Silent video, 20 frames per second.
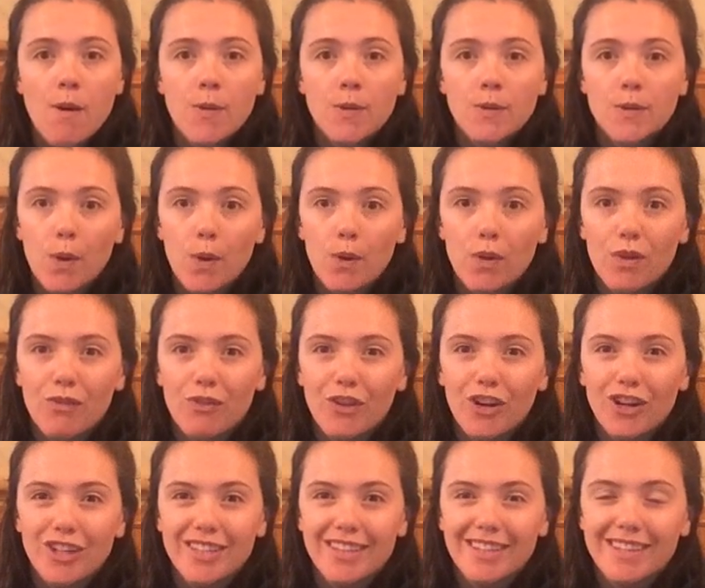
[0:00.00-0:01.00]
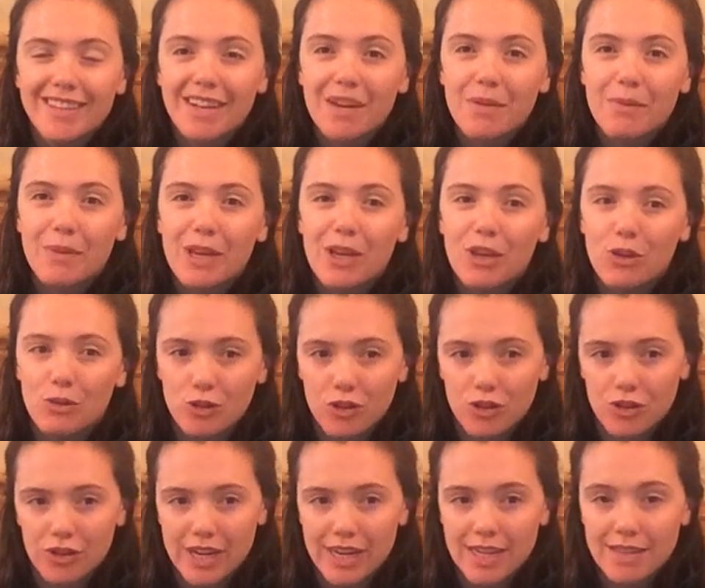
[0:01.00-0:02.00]
So the first is gonna be
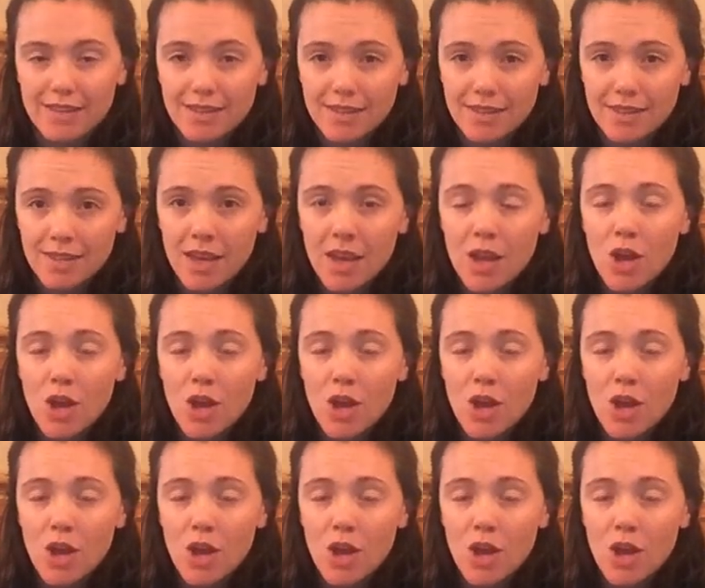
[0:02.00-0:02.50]
nutrients.